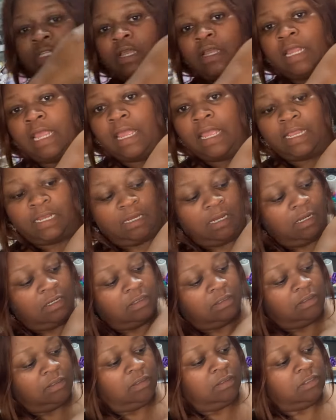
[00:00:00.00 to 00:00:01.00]
Okay.
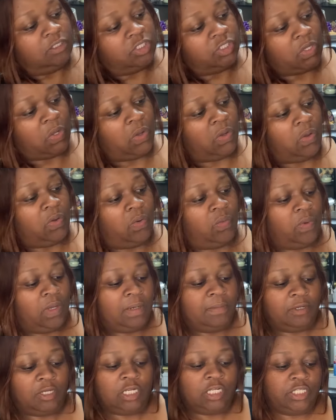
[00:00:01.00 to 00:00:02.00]
So what I'm
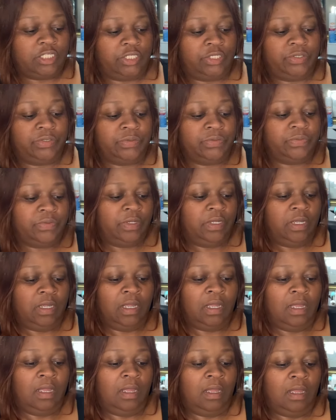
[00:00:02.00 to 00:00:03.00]
going to
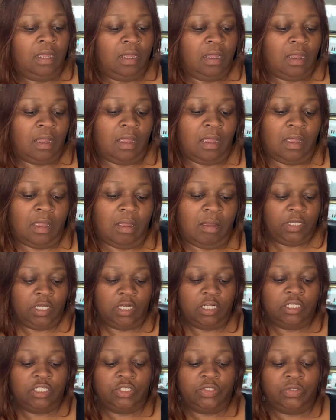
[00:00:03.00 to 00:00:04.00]

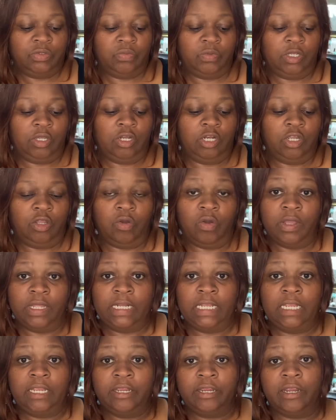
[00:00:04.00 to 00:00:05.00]
do, we're going to go in
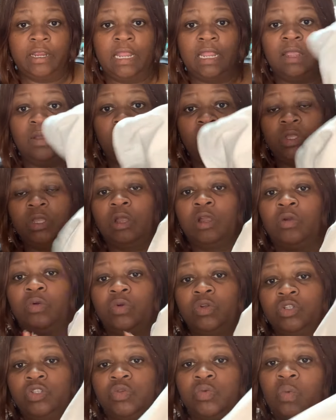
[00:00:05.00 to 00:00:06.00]
here and we are
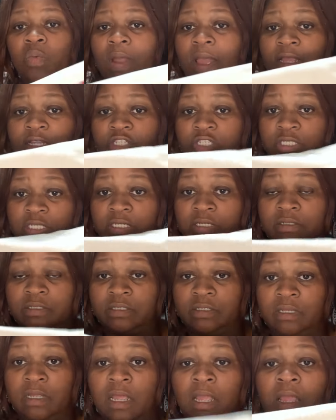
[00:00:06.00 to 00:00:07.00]
going to wash this.
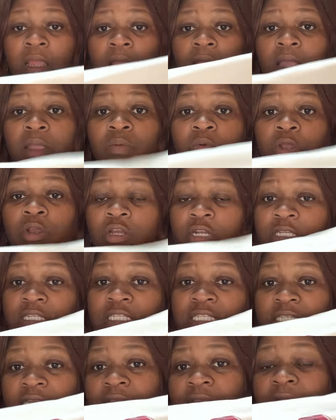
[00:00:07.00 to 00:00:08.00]
and we're going to
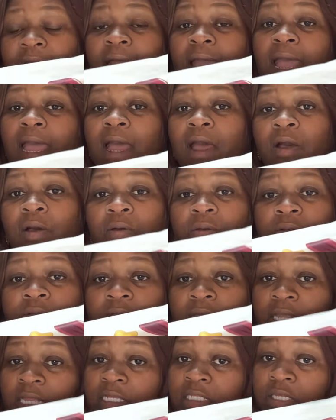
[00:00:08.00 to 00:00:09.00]
see how
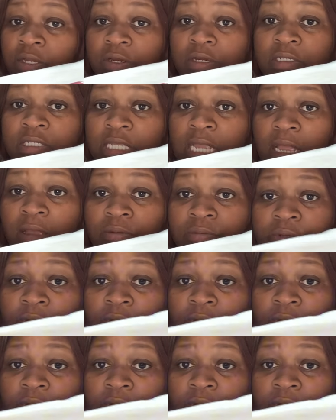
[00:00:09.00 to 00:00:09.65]
it turns out.